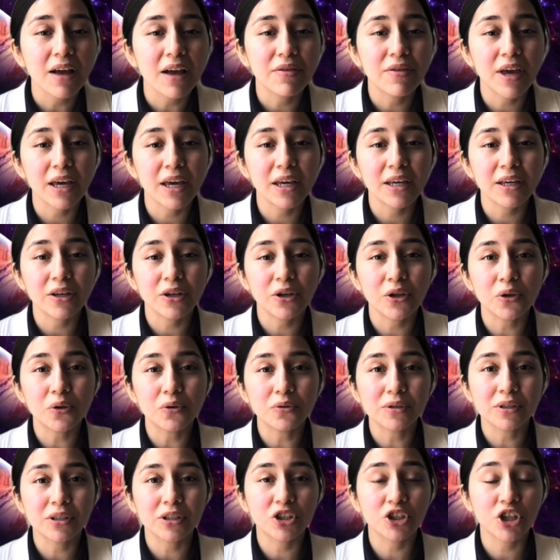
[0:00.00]
they
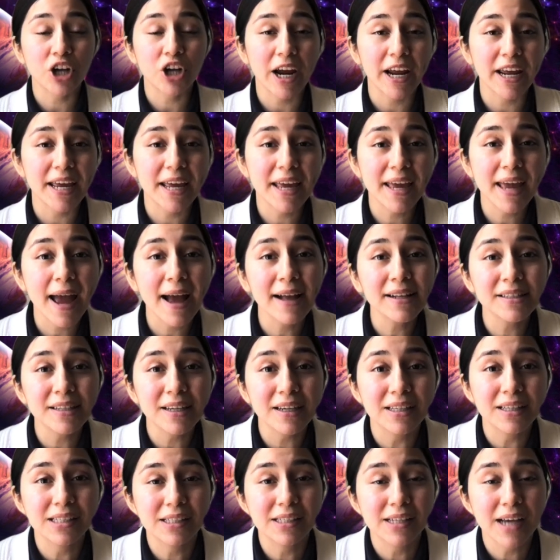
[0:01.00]
use
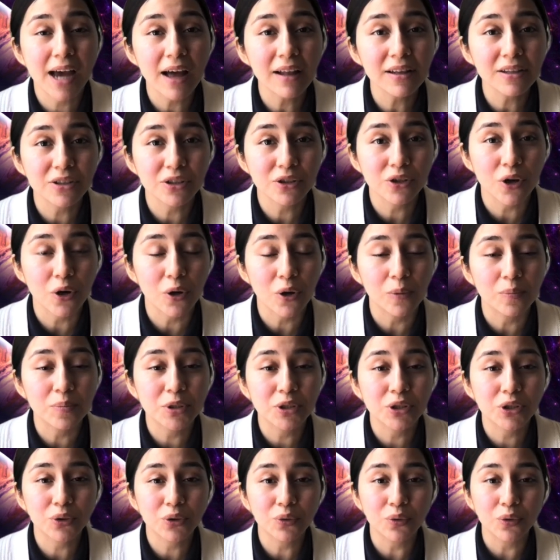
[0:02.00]
gigantic telescopes
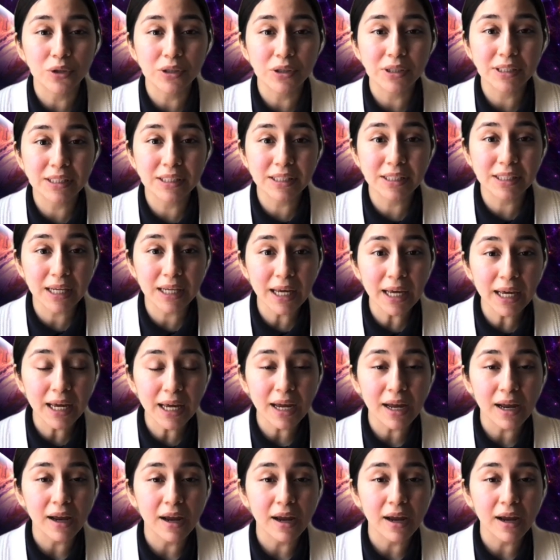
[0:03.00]
to see